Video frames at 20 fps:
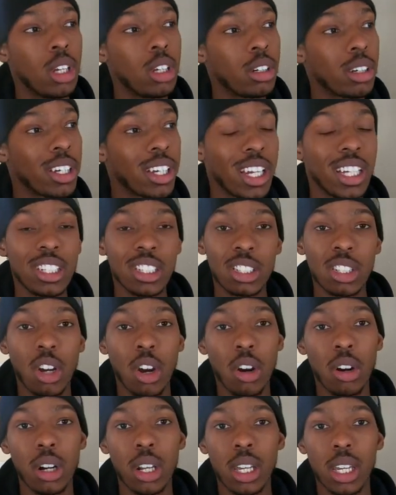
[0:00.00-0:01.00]
get
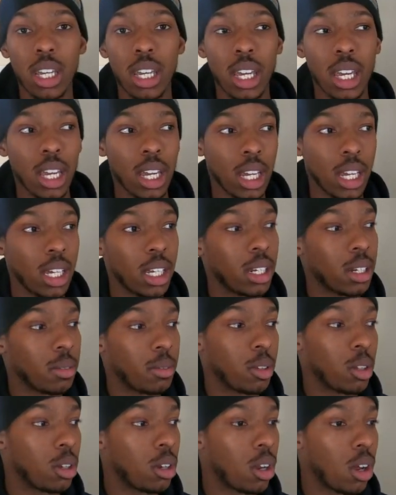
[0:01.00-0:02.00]
started, and
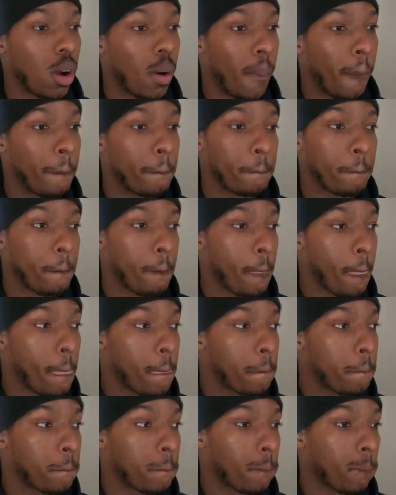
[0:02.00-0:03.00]
you know,
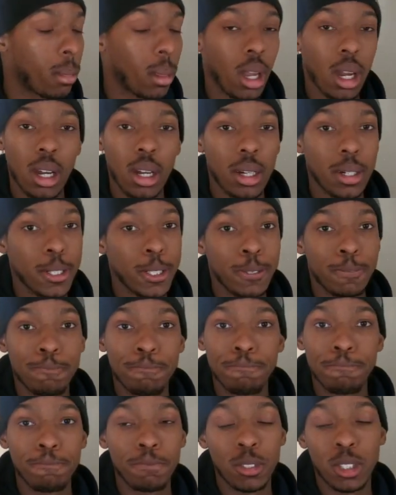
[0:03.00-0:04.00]

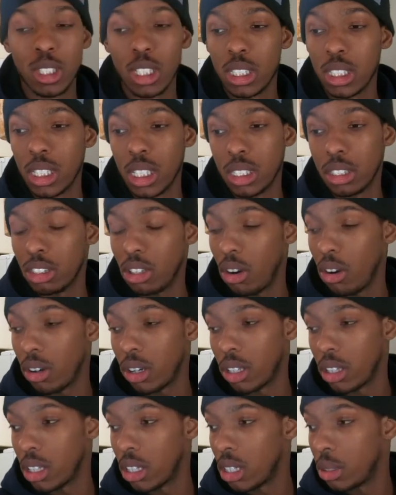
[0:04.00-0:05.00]
um, just get
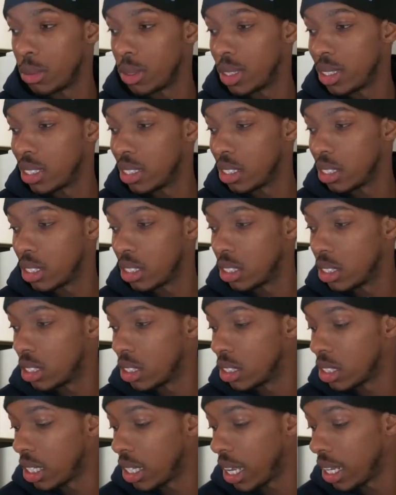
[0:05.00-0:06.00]
started. I mean, it's, it's,
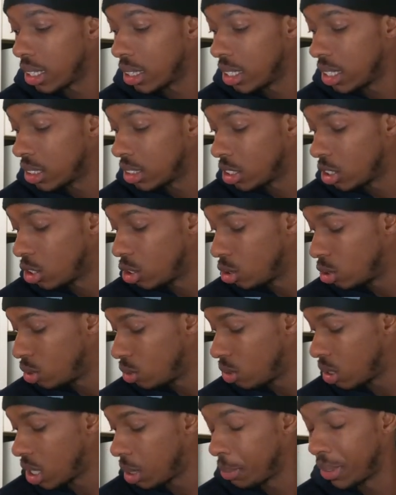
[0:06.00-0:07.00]
it's, a lot of things to
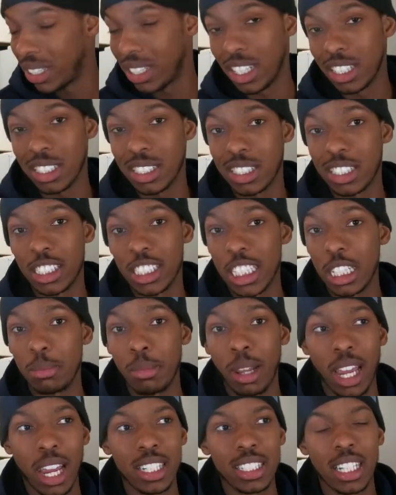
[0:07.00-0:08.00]
do. I mean, it doesn't seem
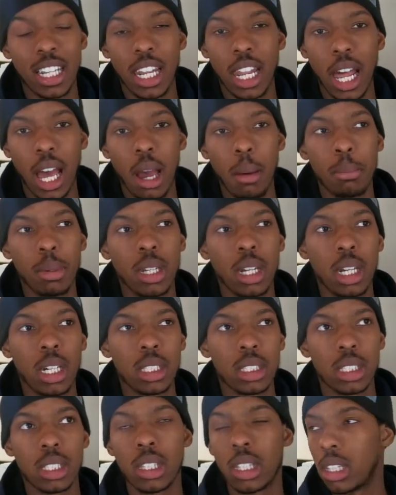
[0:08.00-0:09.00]
like it's a lot
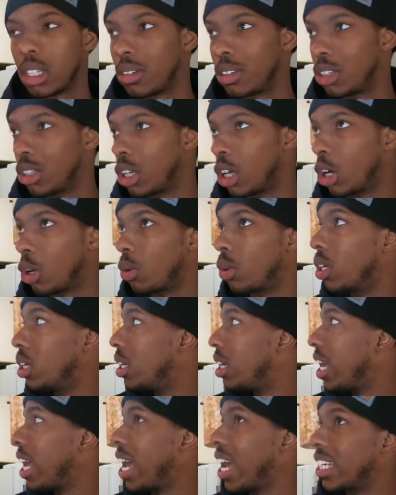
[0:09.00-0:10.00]
because, you know,
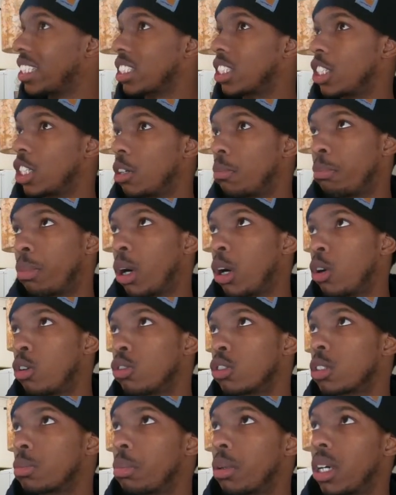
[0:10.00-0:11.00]
it has good
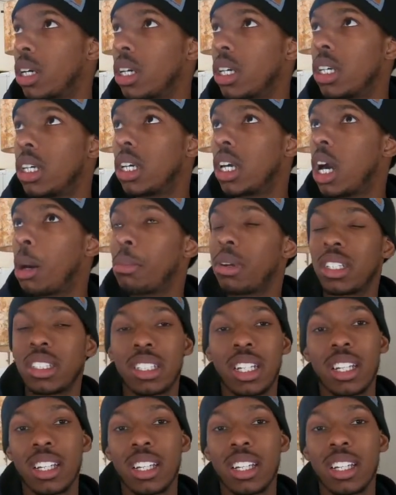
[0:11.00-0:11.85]
bones, but I mean,